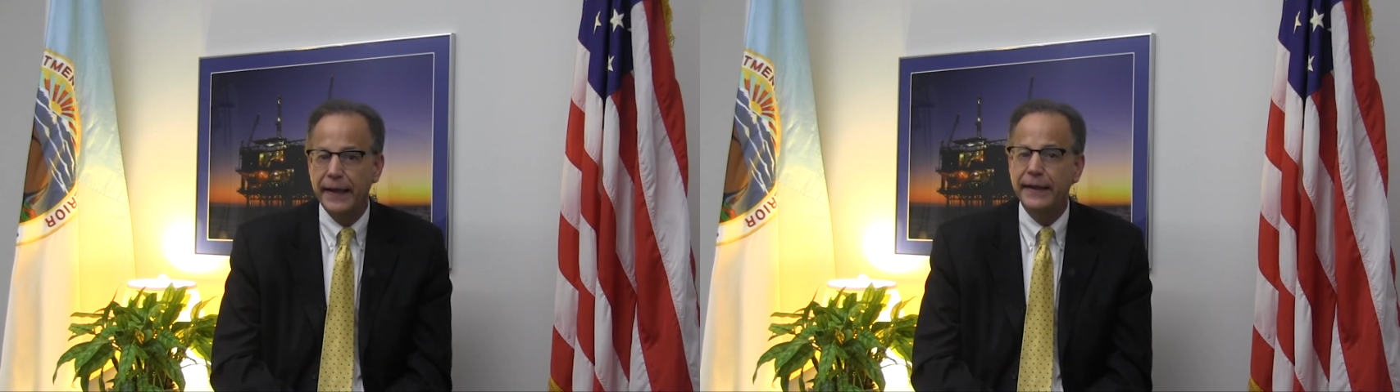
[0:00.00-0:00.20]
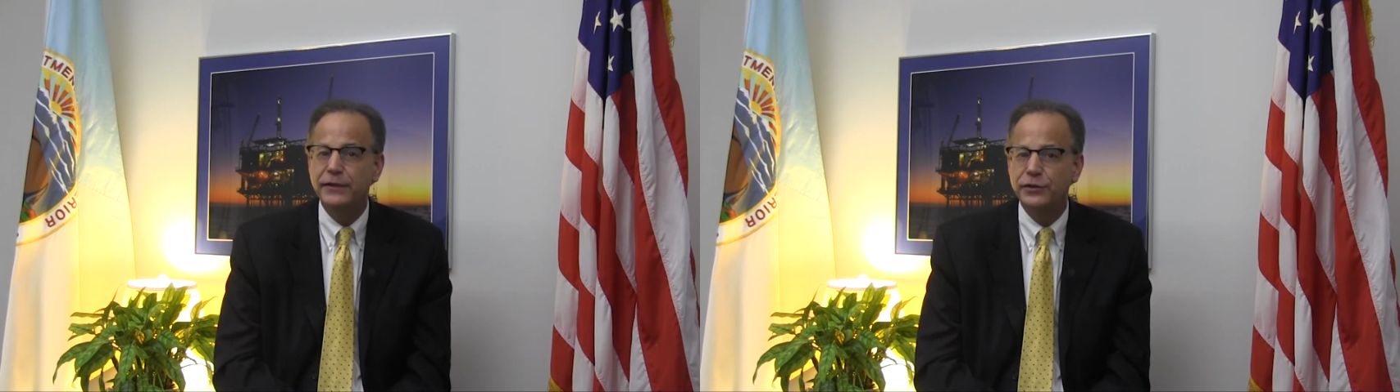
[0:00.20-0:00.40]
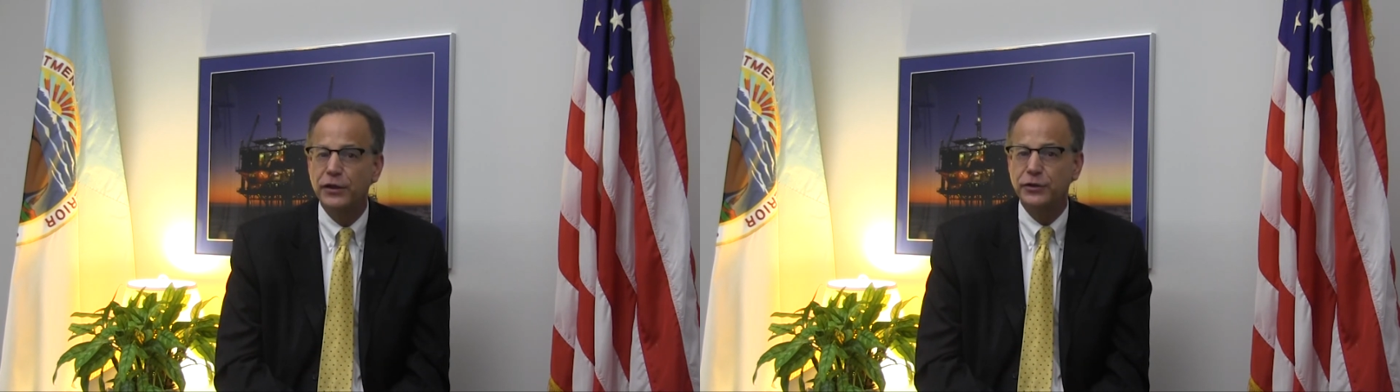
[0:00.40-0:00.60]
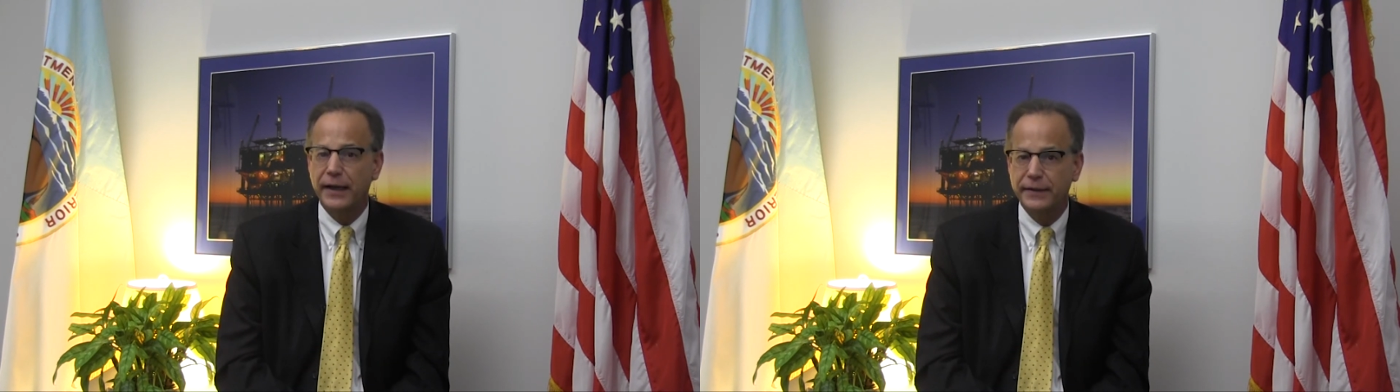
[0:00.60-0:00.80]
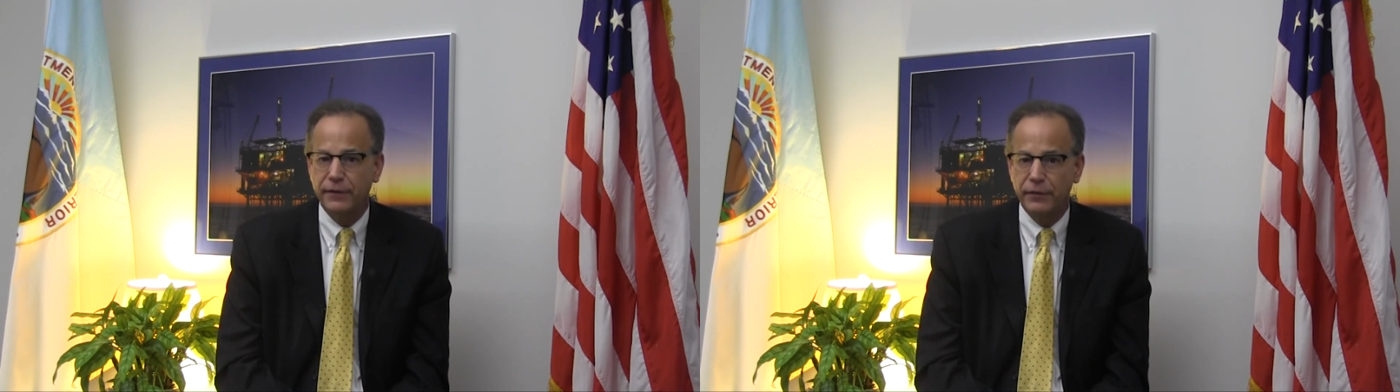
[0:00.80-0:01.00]
any such
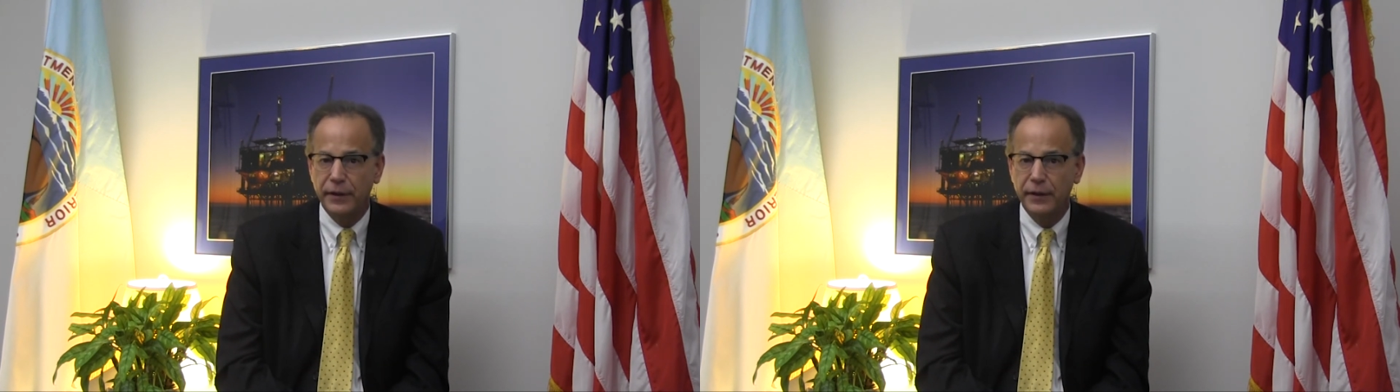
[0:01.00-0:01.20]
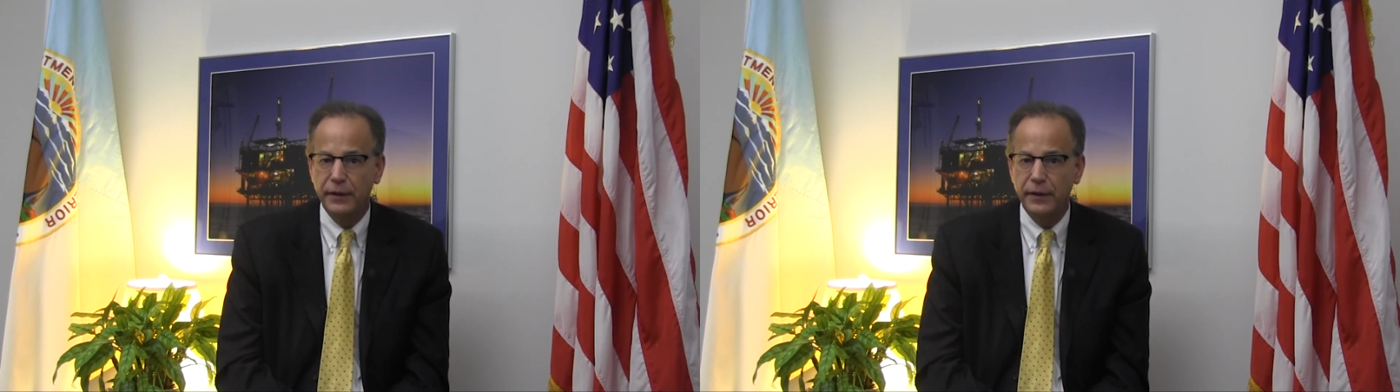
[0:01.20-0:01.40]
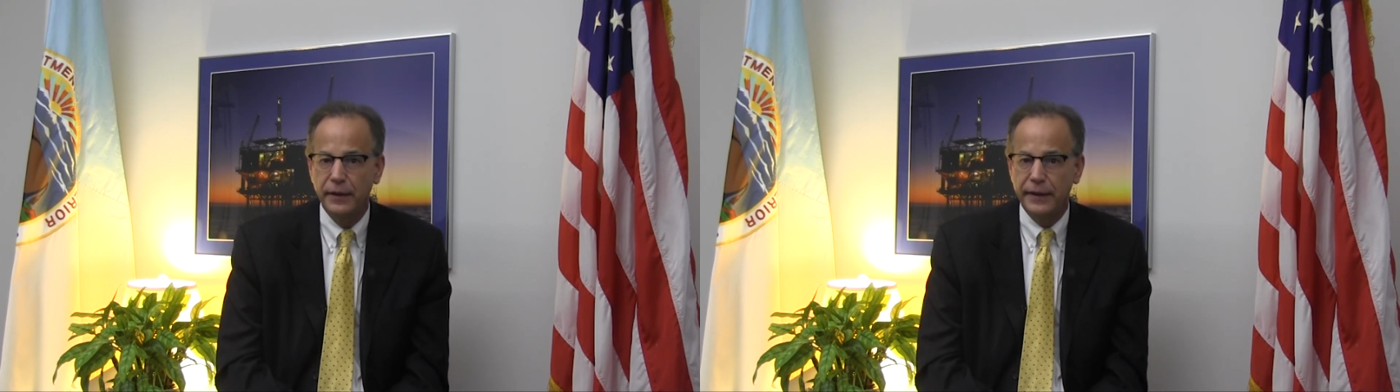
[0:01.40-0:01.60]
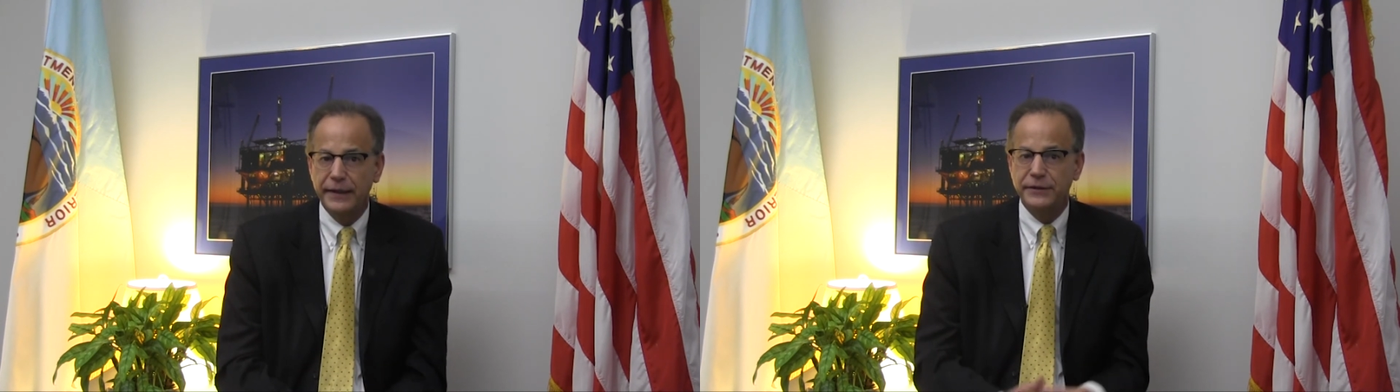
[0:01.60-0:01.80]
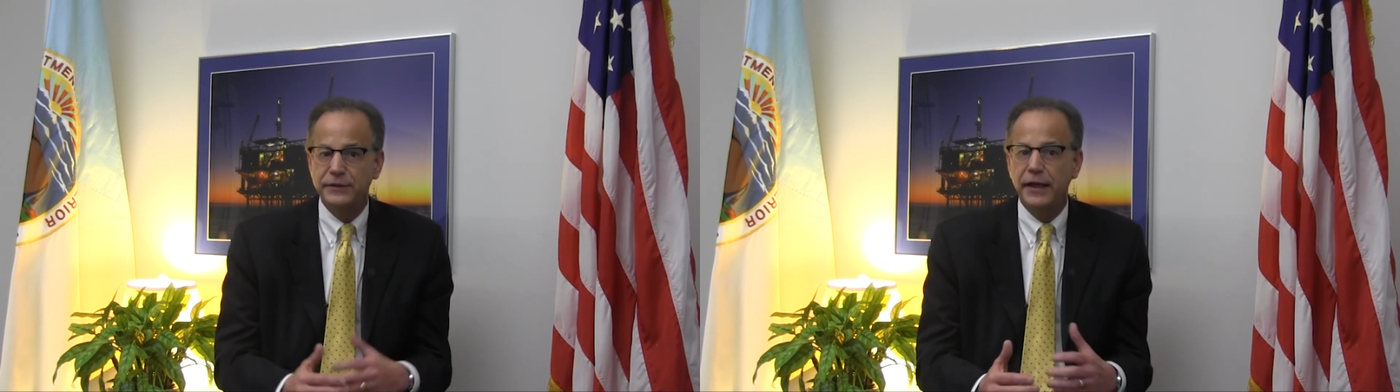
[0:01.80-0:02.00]
activity
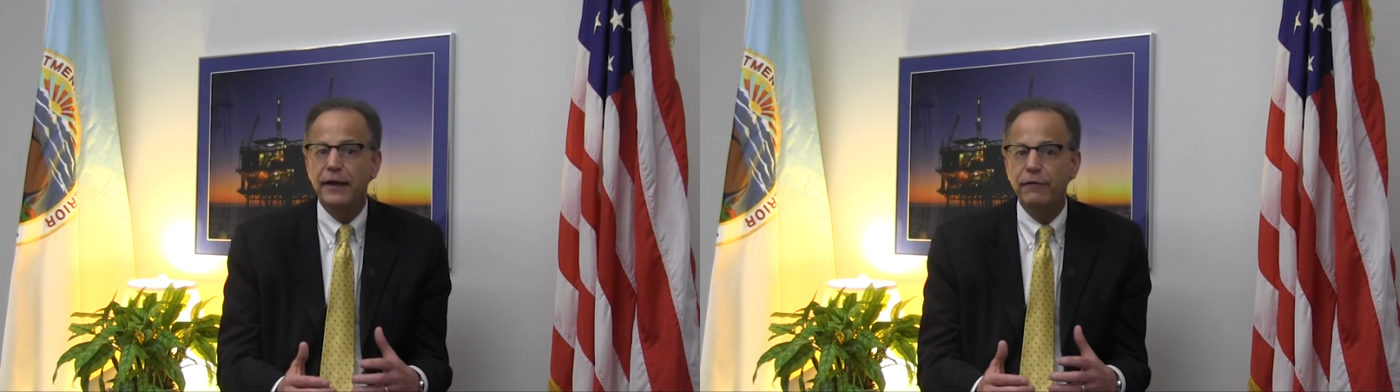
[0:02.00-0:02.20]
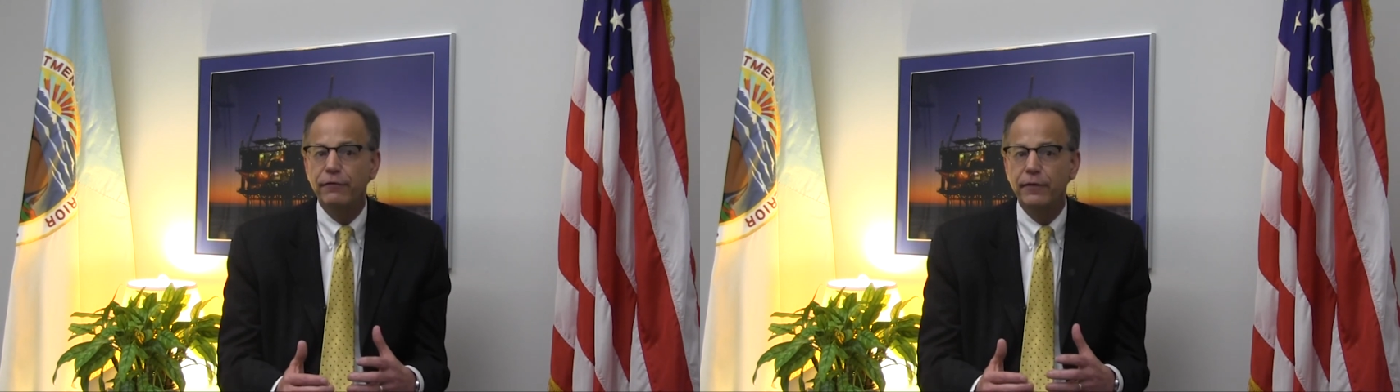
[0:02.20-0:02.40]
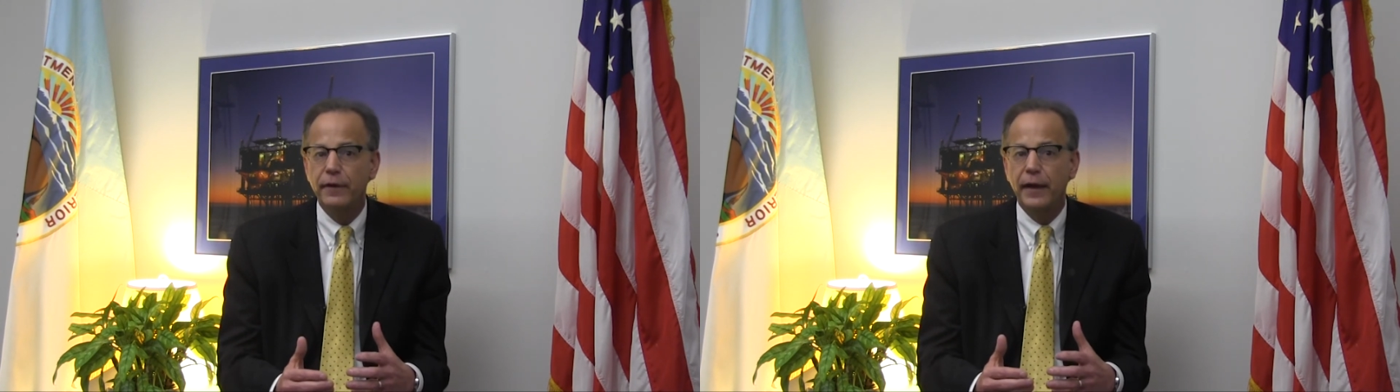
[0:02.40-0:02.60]
is safe